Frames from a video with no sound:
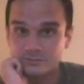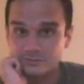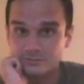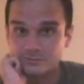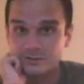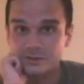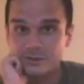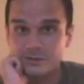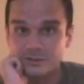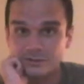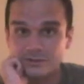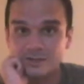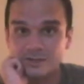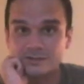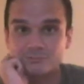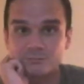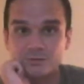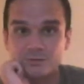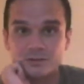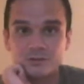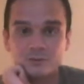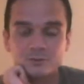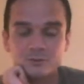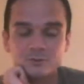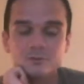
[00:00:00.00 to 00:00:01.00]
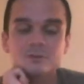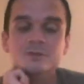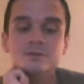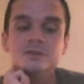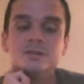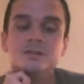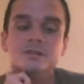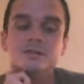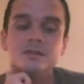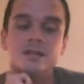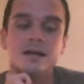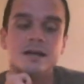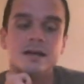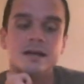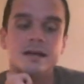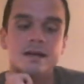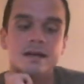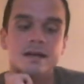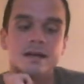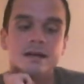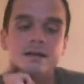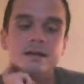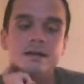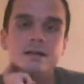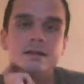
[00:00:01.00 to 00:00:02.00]
so that's pretty cool.
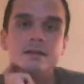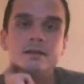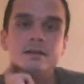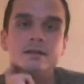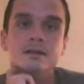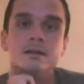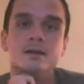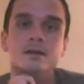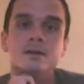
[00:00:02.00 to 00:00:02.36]
And